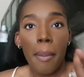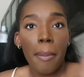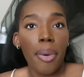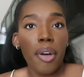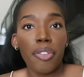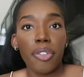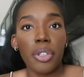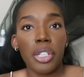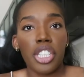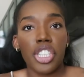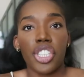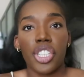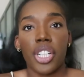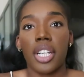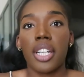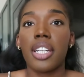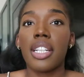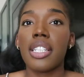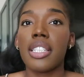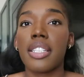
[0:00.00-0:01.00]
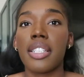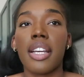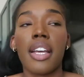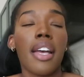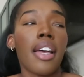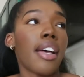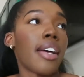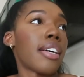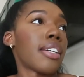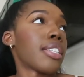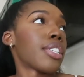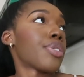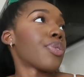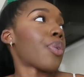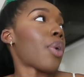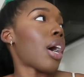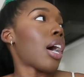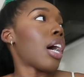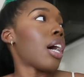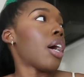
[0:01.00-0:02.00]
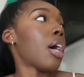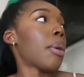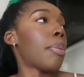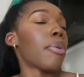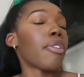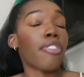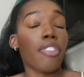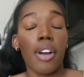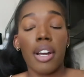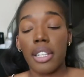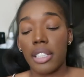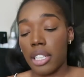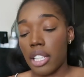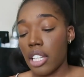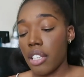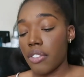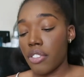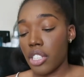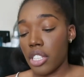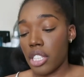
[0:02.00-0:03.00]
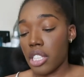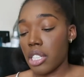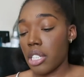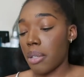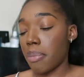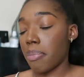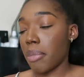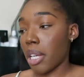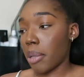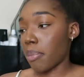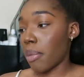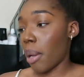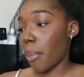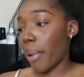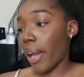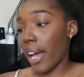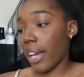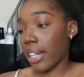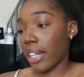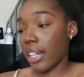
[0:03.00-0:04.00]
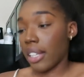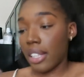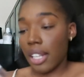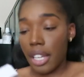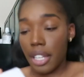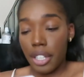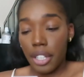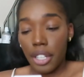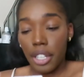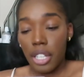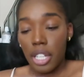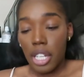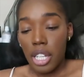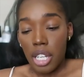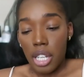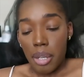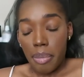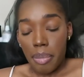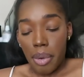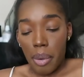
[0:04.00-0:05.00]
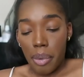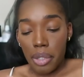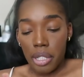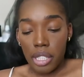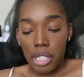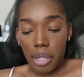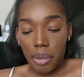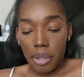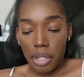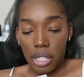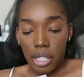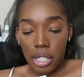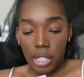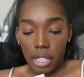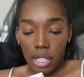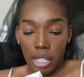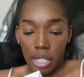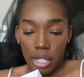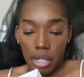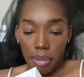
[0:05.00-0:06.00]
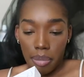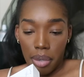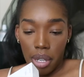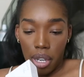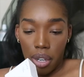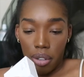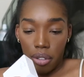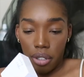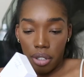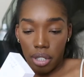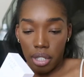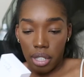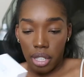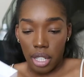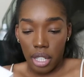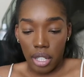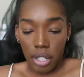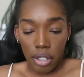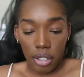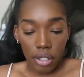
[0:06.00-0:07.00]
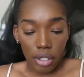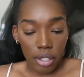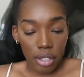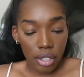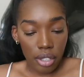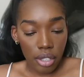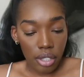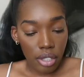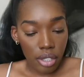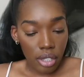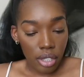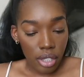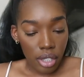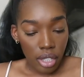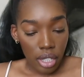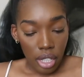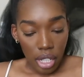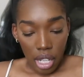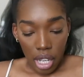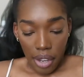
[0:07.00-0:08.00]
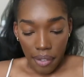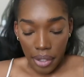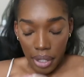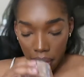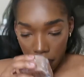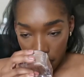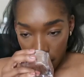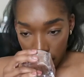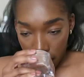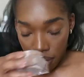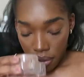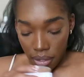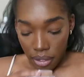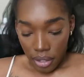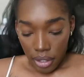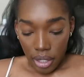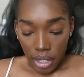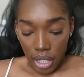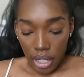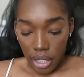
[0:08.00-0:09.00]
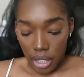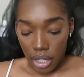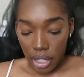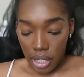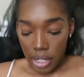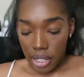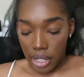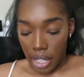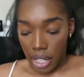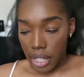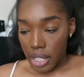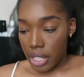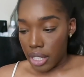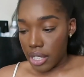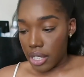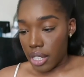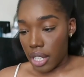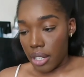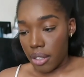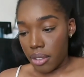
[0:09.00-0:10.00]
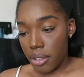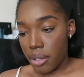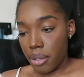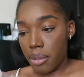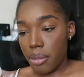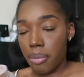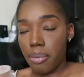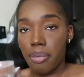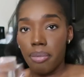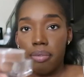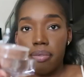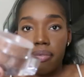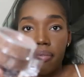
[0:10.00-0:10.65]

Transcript: Buffalo Exchange. while before I leave, just to make my packing lighter. But I want to see what this powder is hitting on. I mean, it looks nice. I don't know.